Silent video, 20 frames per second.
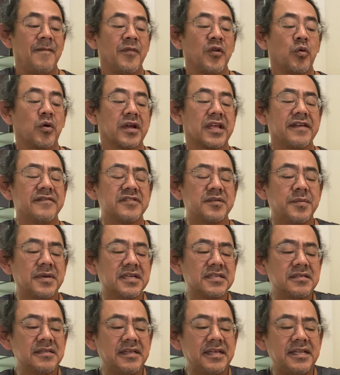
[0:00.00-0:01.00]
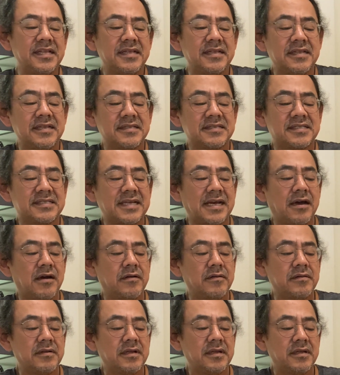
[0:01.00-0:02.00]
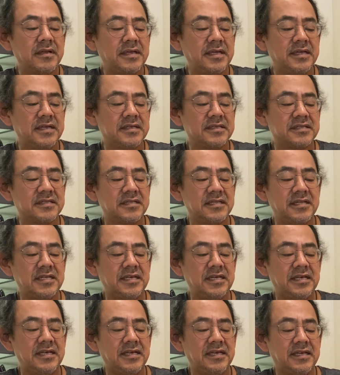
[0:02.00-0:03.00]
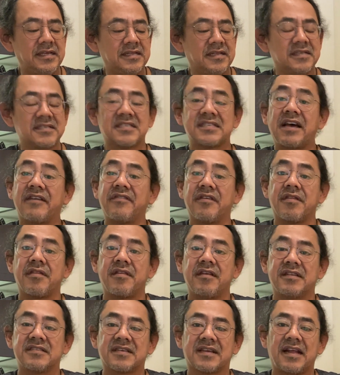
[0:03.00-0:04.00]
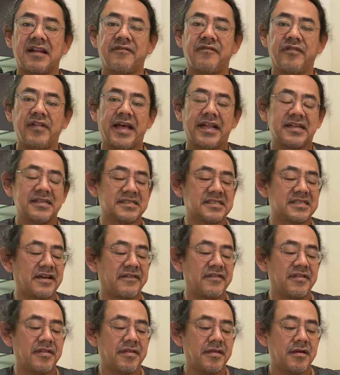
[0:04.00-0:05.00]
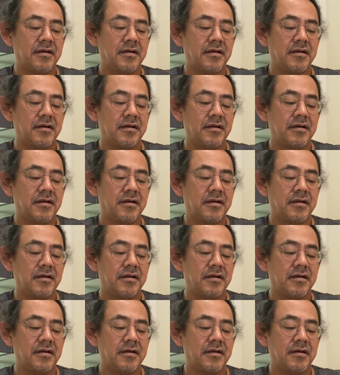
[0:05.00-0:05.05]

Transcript: What gives Mixolydian its sound is the 7th. It's got a flatted 7th.